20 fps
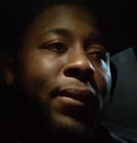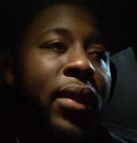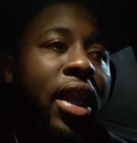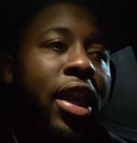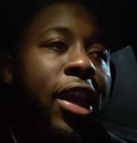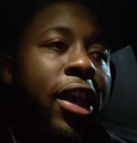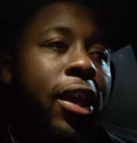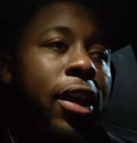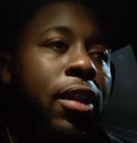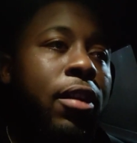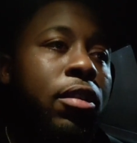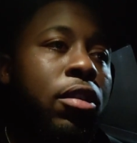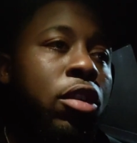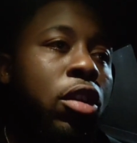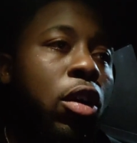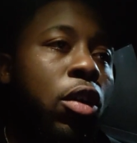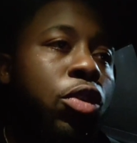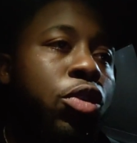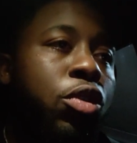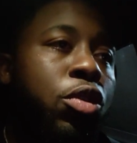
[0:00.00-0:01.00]
And
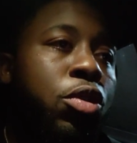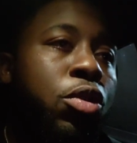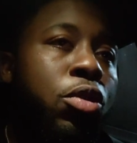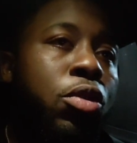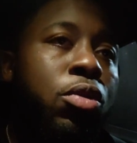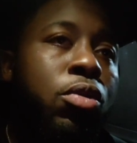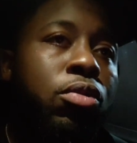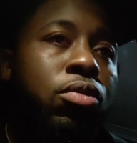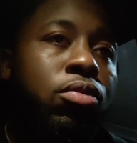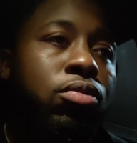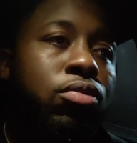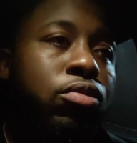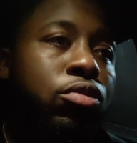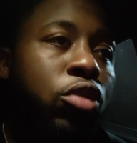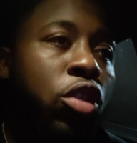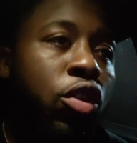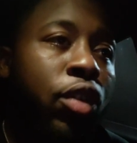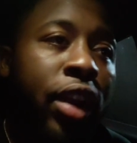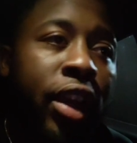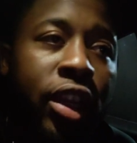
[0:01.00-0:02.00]
through
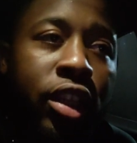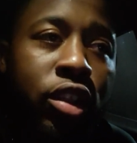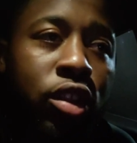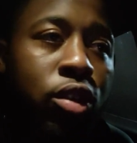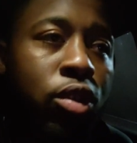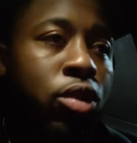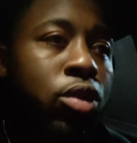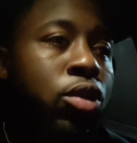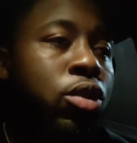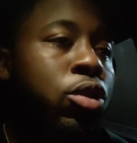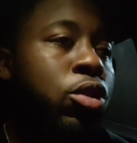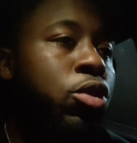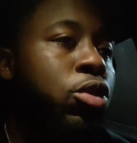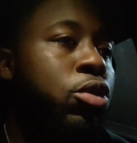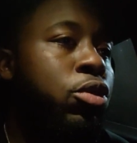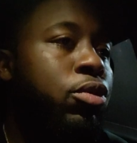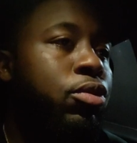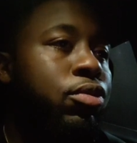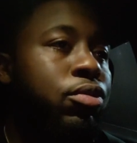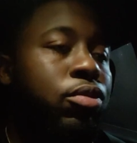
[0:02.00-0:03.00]
grade
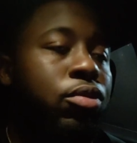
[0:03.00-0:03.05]
school,